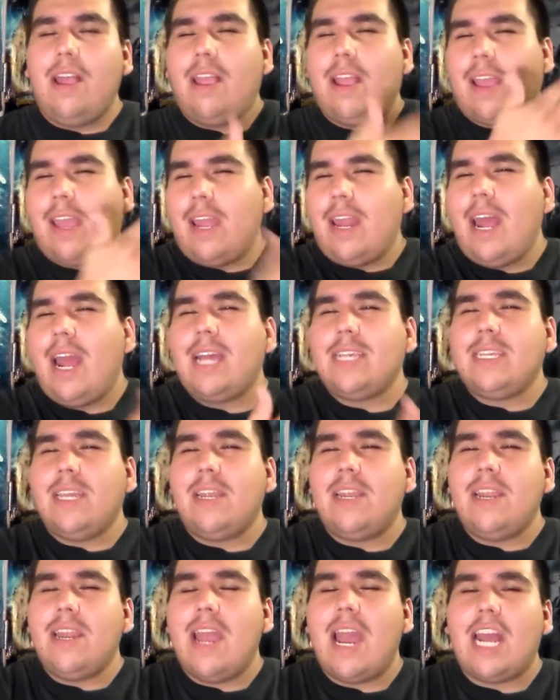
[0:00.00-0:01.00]
Like it has
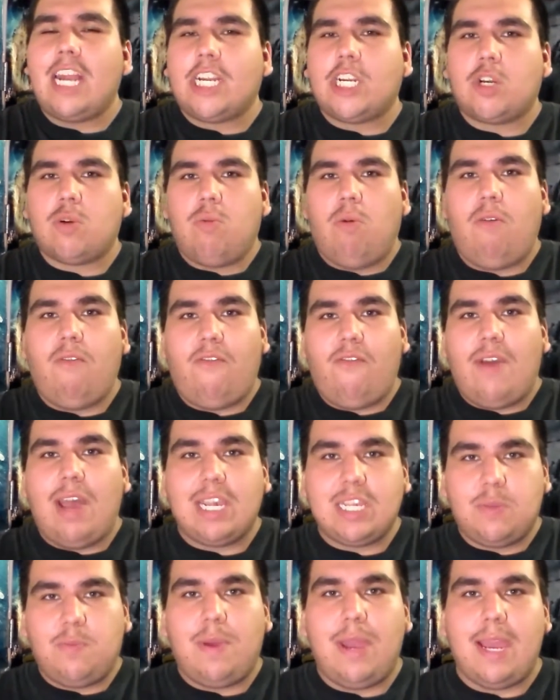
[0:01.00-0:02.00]
a natural
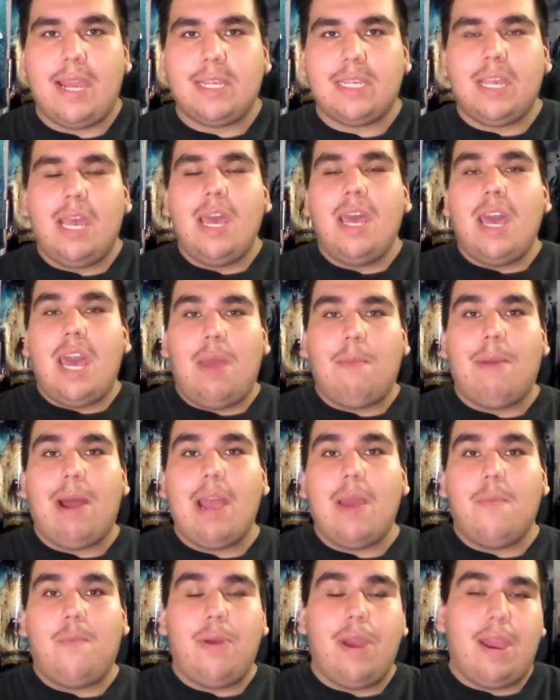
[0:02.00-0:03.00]
fast pace in
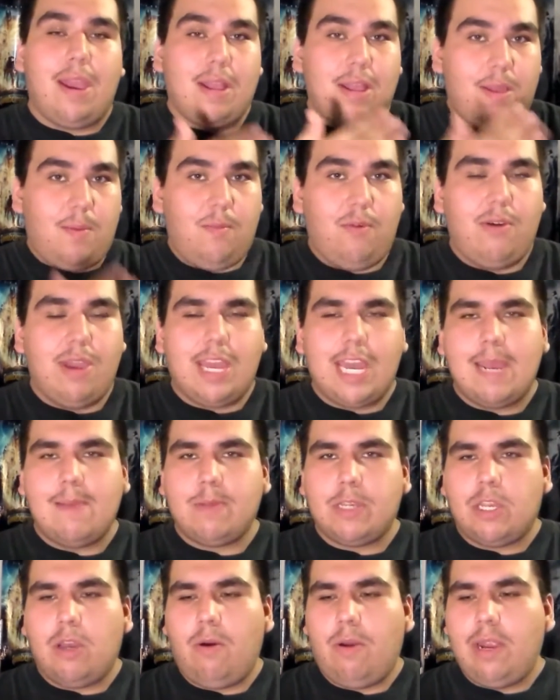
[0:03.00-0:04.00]
my opinion. The movie
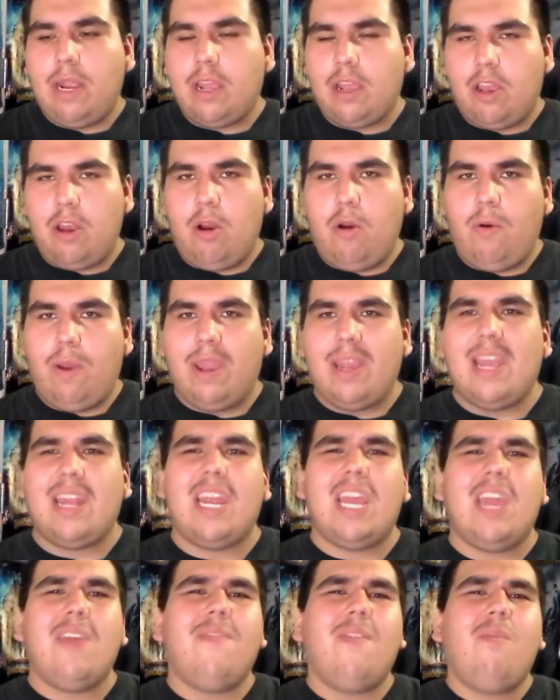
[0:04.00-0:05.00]
keeps going and going
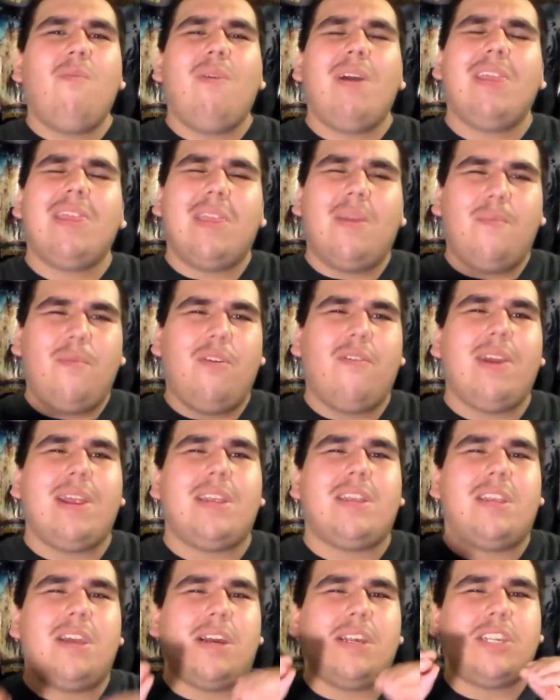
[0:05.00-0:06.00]
and even when the movie
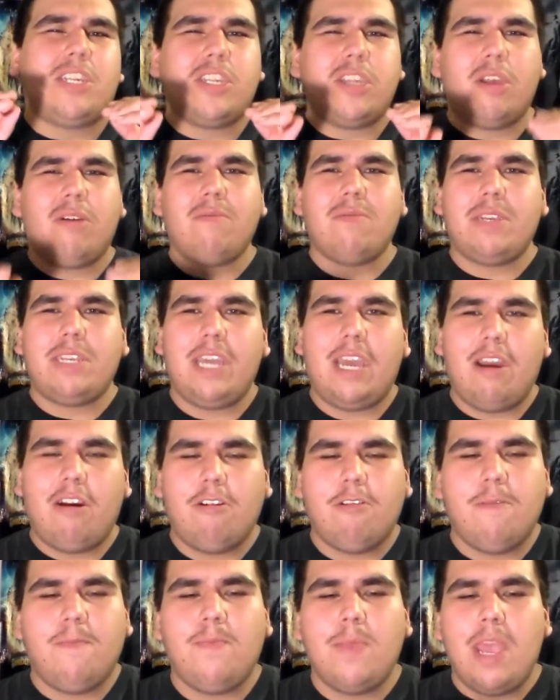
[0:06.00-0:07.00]
does slow
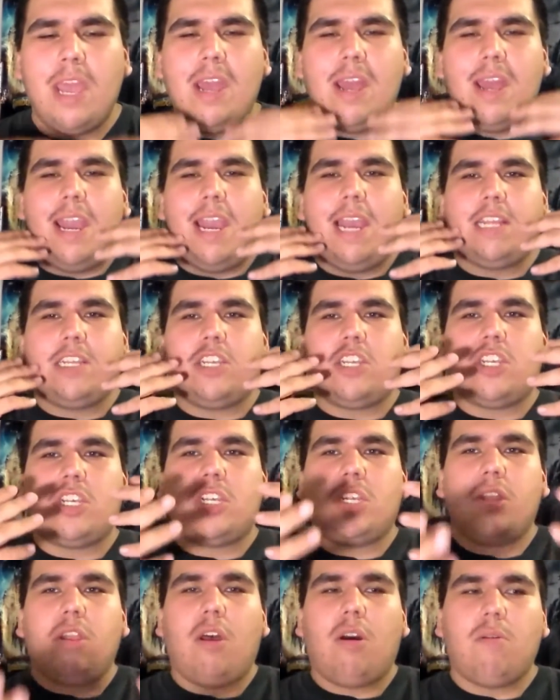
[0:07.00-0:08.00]
down, it
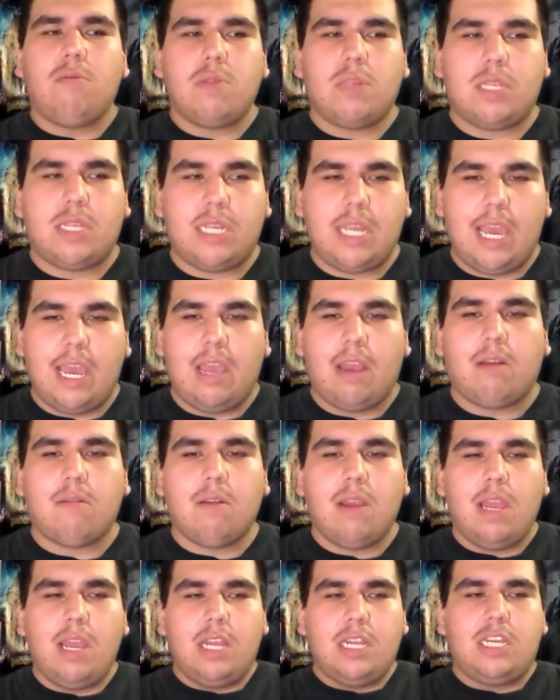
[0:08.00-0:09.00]
slows
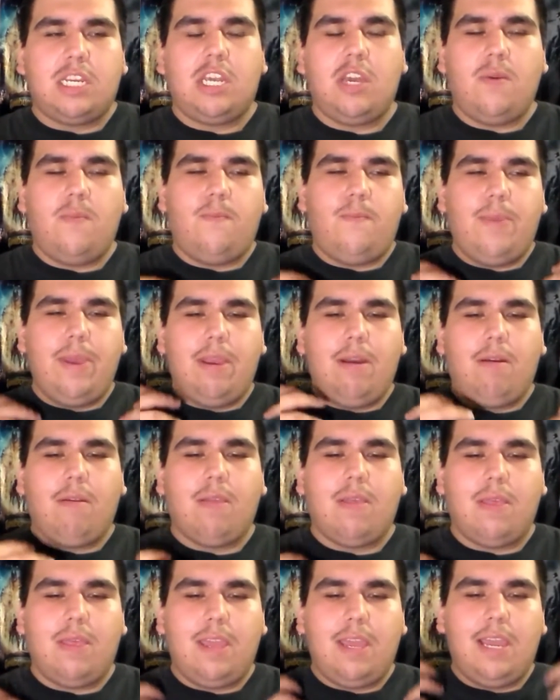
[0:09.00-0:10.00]
down to
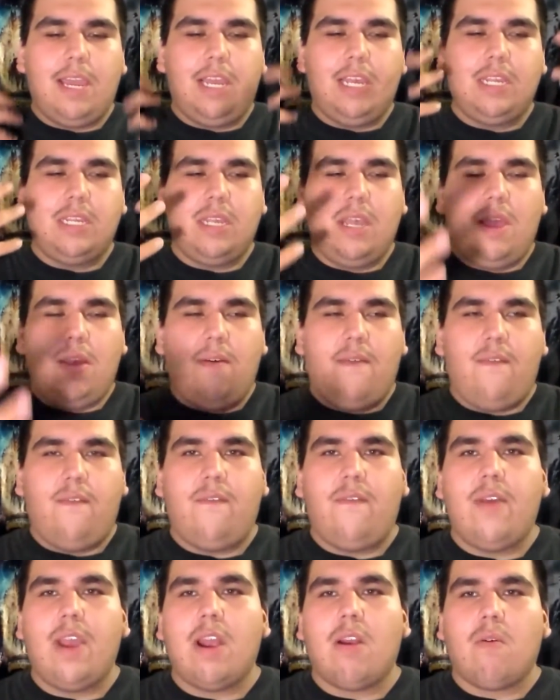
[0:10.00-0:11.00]
build these
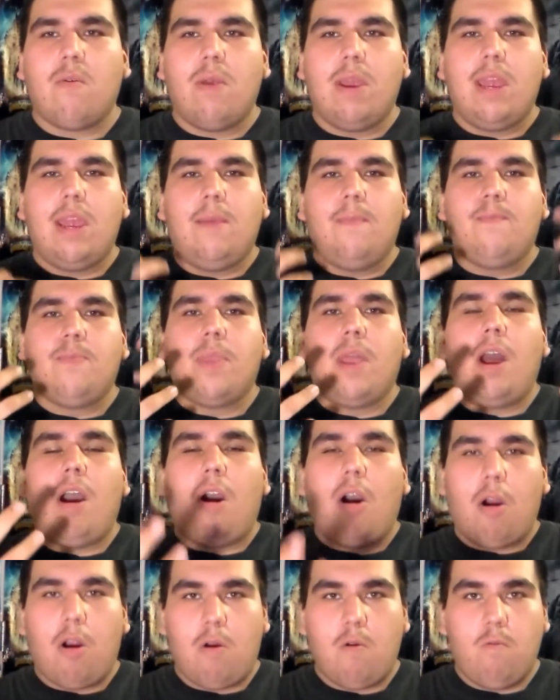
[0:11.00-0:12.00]
very
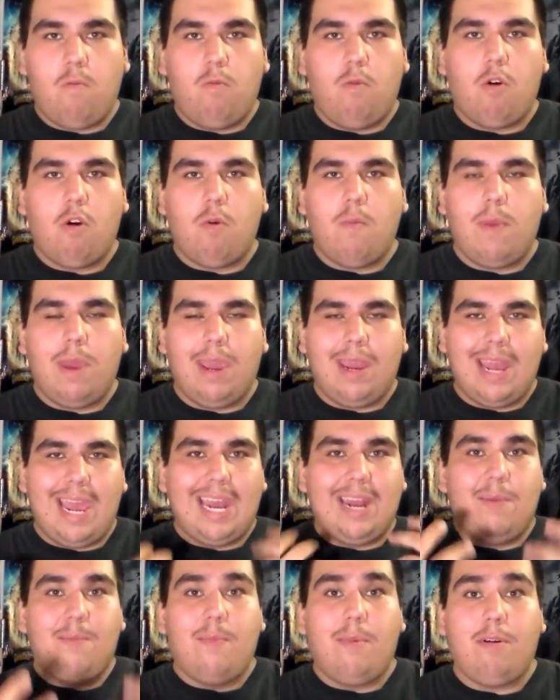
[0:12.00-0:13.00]
heartwarming
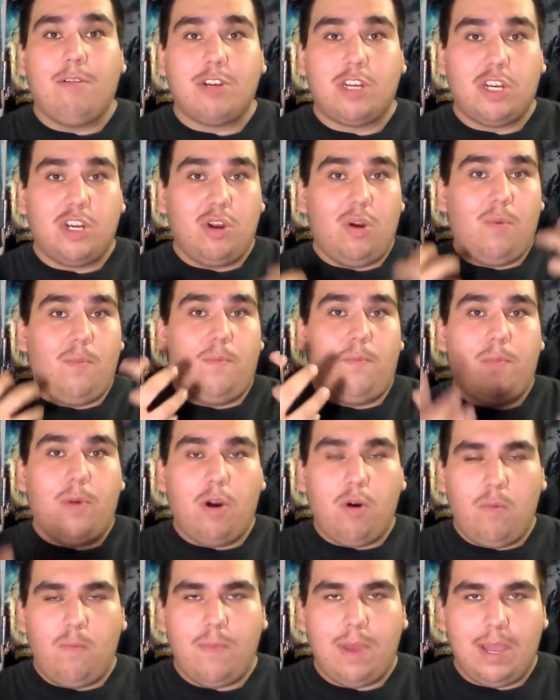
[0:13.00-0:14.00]
and emotional
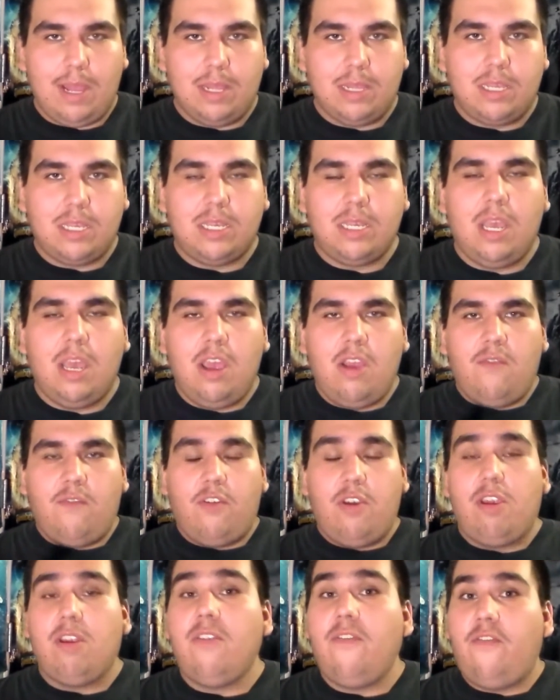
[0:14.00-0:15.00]
moments
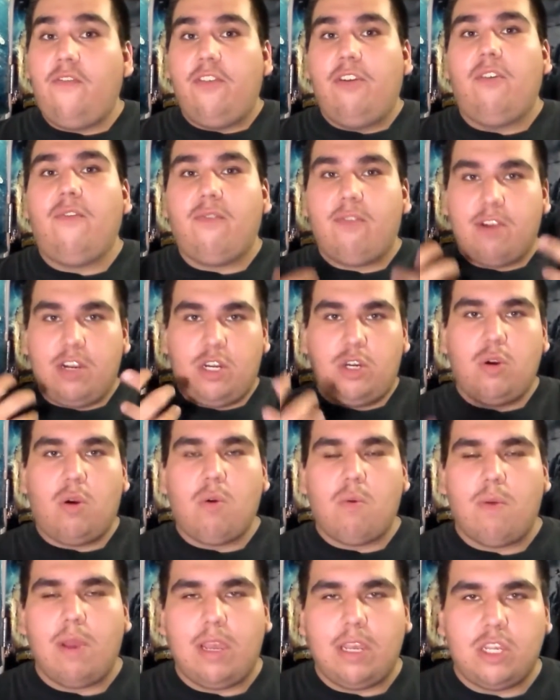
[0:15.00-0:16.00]
for you to feel for
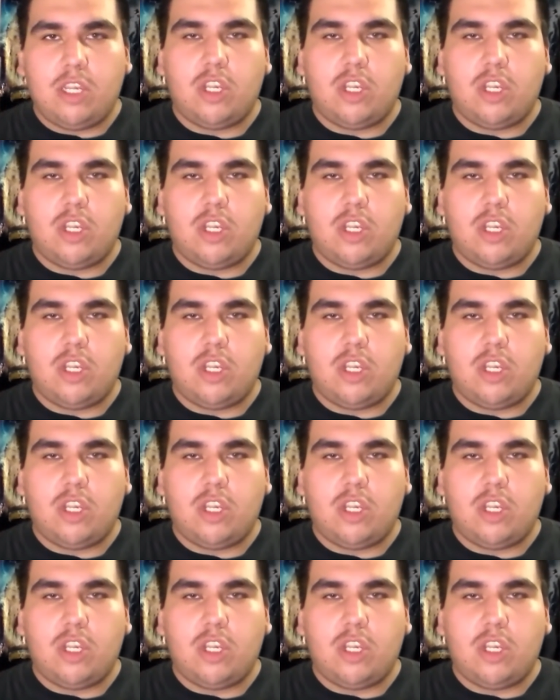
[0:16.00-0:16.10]
Dory.